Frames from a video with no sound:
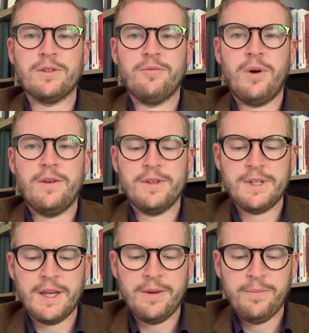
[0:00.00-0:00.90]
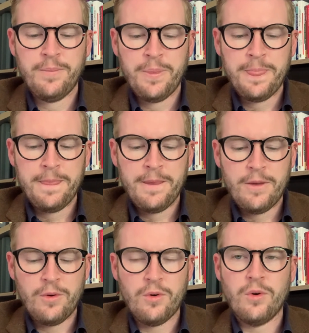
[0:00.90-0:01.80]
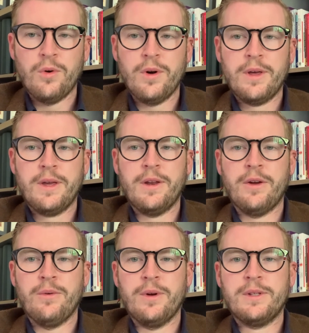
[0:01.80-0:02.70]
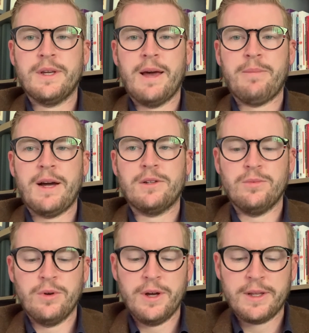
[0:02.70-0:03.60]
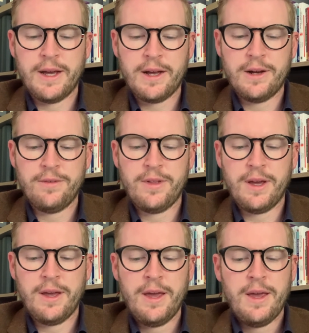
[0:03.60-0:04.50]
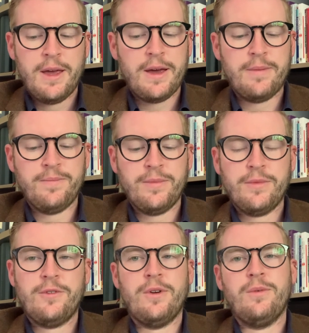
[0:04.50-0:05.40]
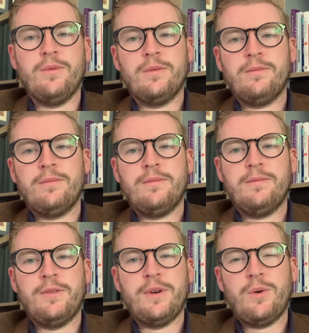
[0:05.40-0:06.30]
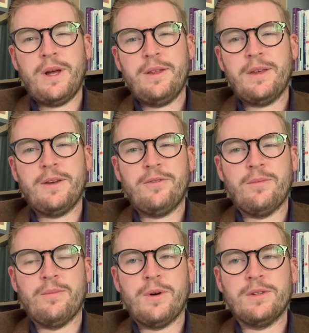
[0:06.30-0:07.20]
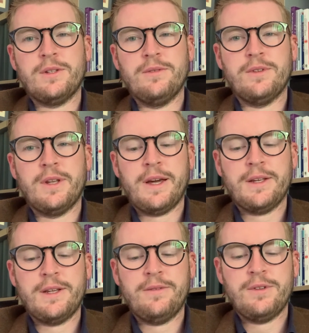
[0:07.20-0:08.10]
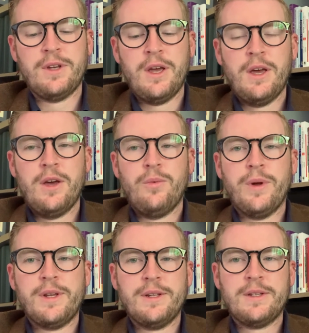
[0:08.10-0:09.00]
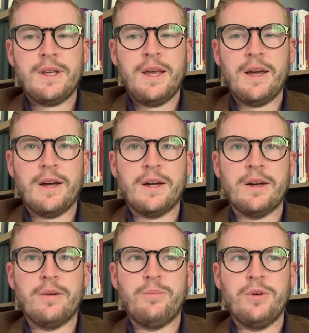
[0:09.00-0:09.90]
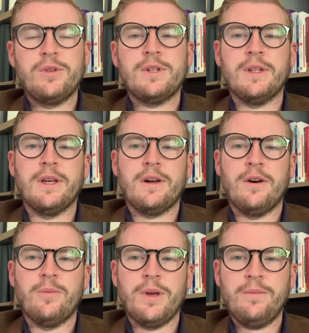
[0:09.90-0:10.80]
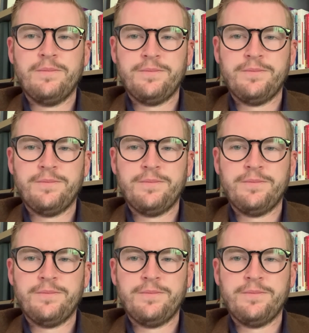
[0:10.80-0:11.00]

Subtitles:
poverty, or to get back to work, that kind of thing. So if we quickly think of some positives and negatives, we did see a boost in the economy